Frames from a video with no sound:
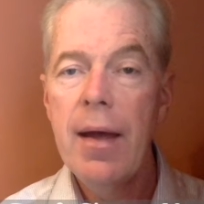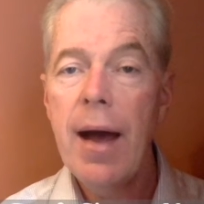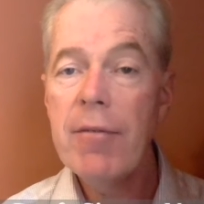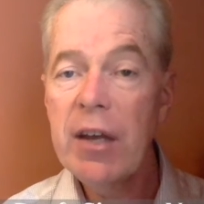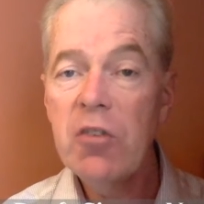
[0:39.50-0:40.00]

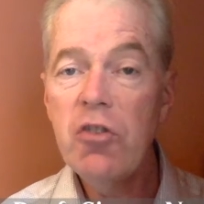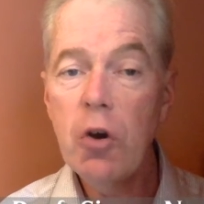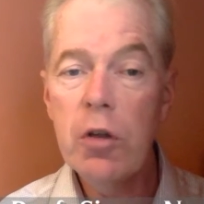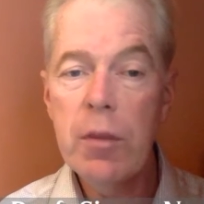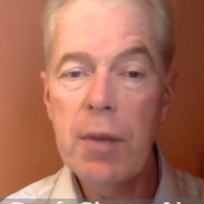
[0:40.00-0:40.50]
Having
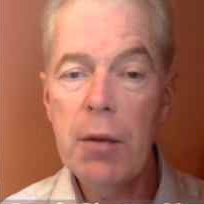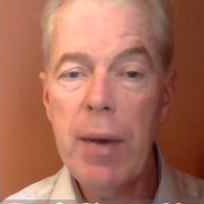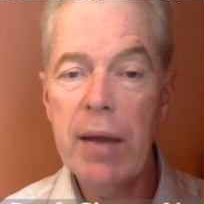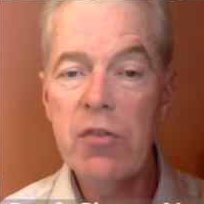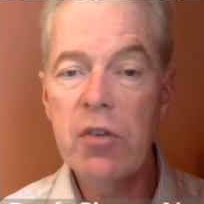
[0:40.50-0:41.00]
endured the Middle
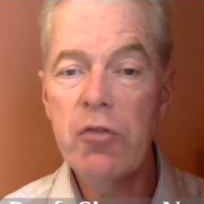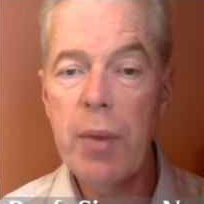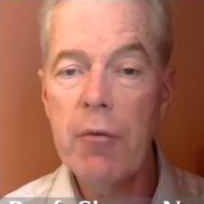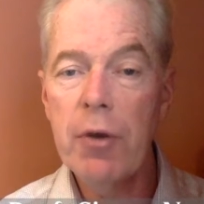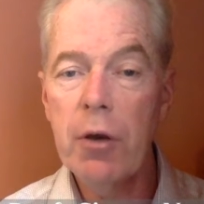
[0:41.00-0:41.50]
Passage from
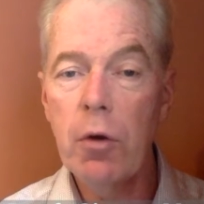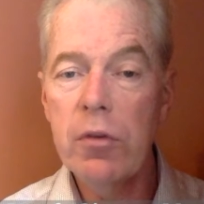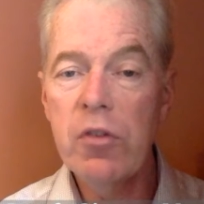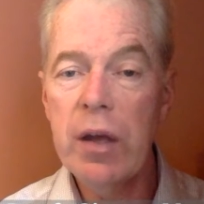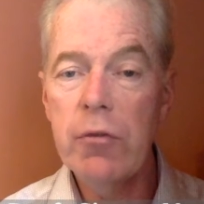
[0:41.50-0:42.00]
Africa on
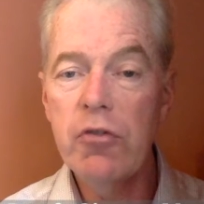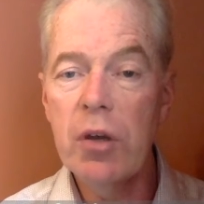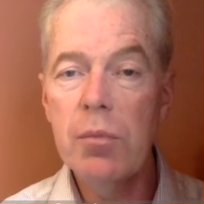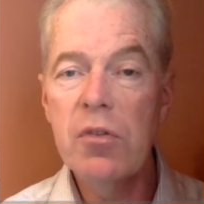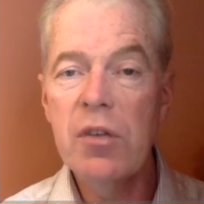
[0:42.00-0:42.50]
slave
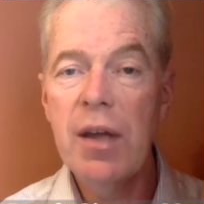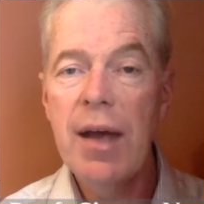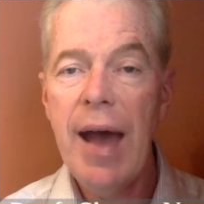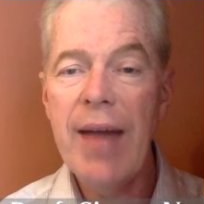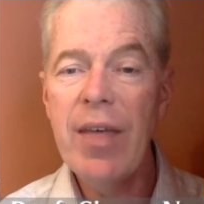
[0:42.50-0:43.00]
ships,
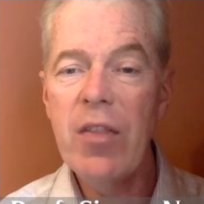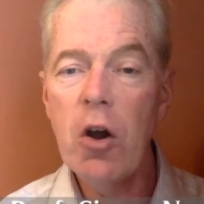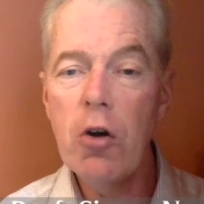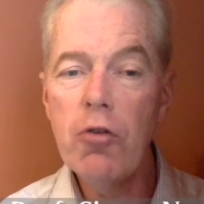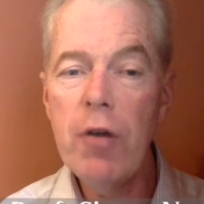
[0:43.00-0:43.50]
and then the
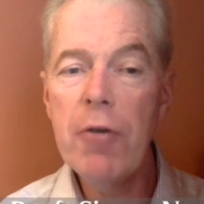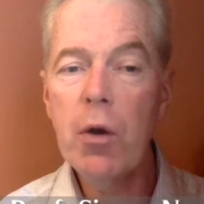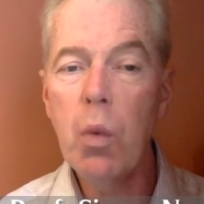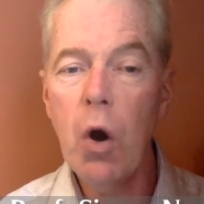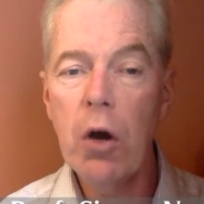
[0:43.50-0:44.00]

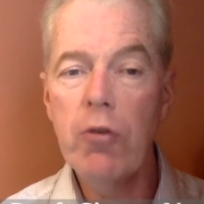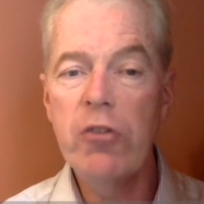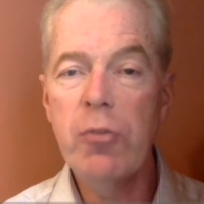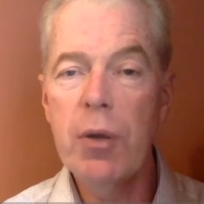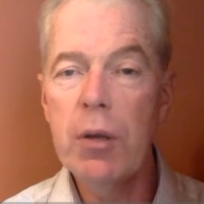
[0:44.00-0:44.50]
horrific work
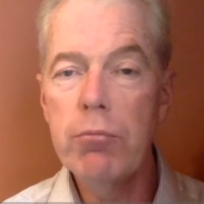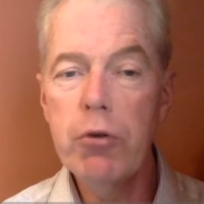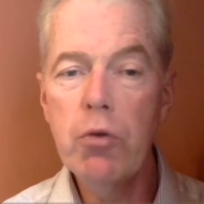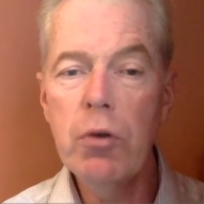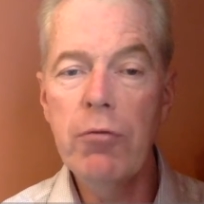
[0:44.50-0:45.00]
regimen and
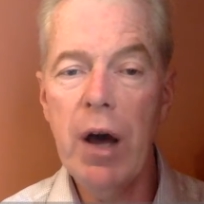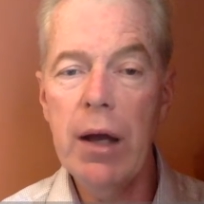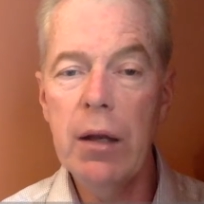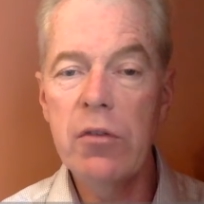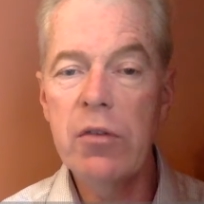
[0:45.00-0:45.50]
brutal
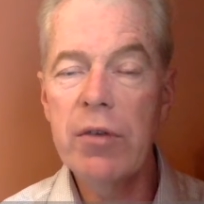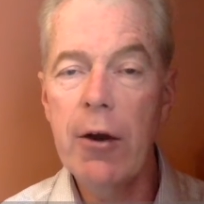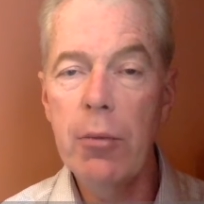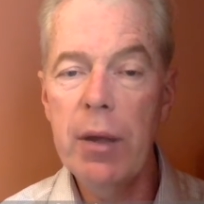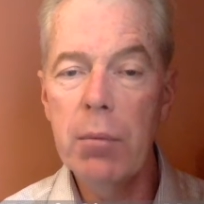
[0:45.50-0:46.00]
violence of
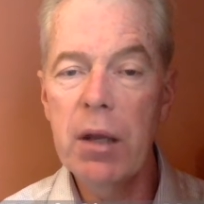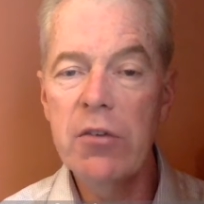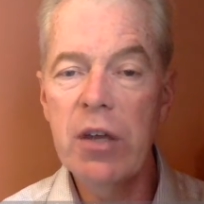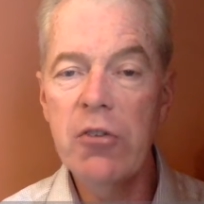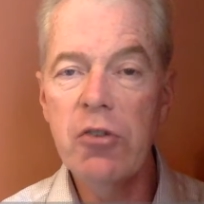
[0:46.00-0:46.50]
Caribbean
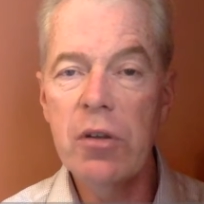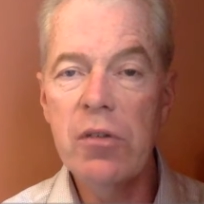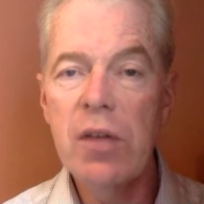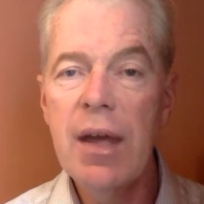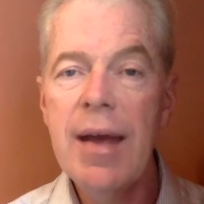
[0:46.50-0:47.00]

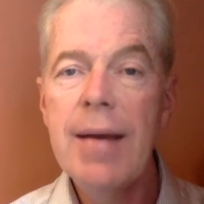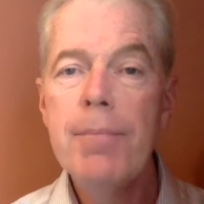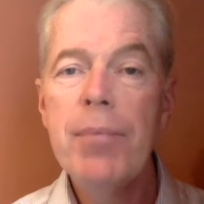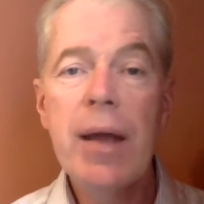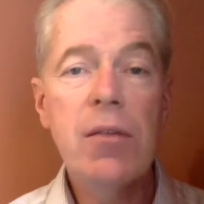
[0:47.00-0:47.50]
plantations,
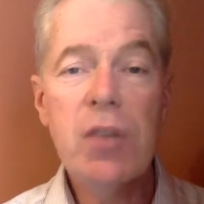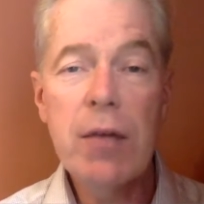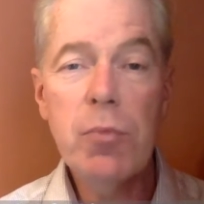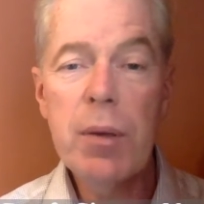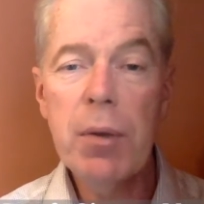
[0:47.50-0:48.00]

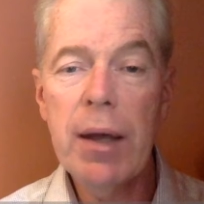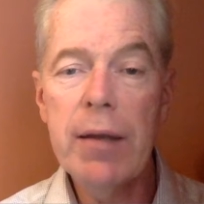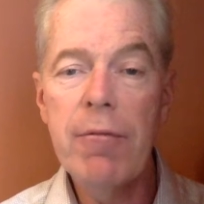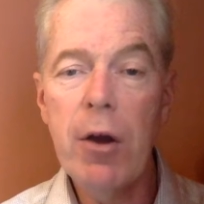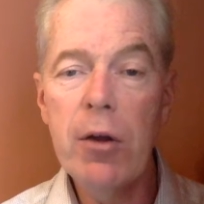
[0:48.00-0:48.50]
enslaved people
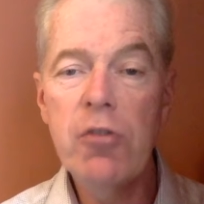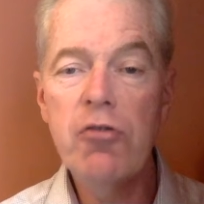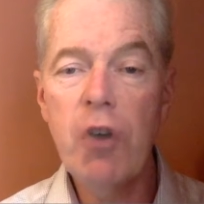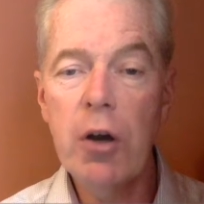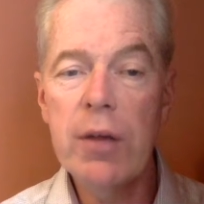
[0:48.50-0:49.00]
had a very
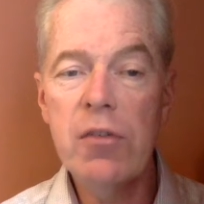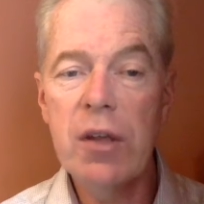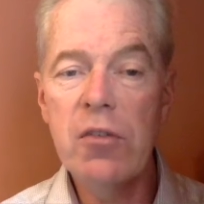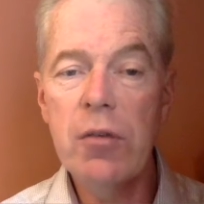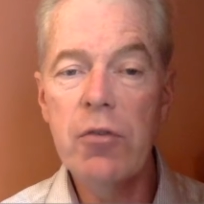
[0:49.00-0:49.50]
strong
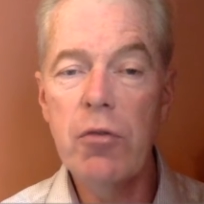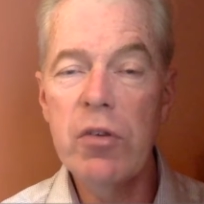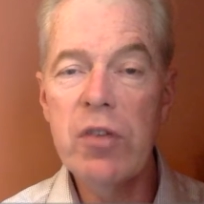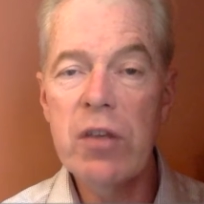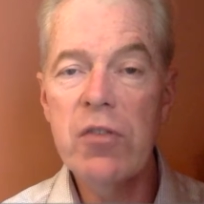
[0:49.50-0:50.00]
incentive to
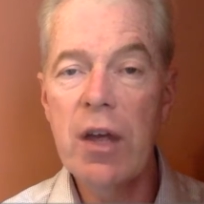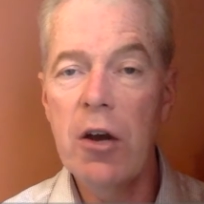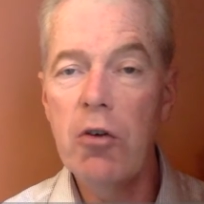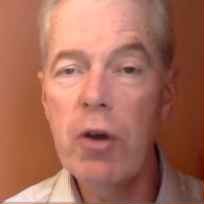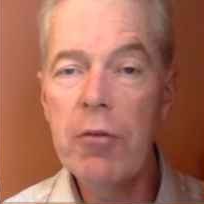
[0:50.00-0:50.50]
resist
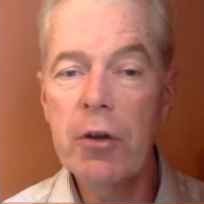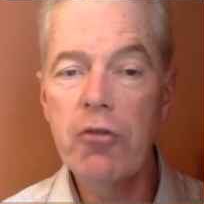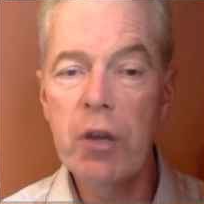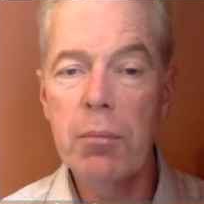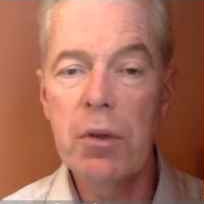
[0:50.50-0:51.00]
their horrific
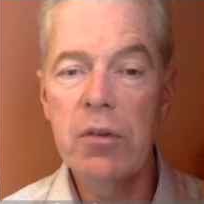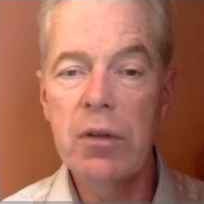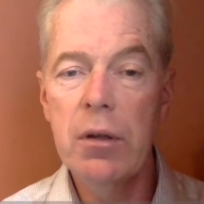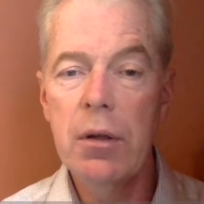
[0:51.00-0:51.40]
treatment.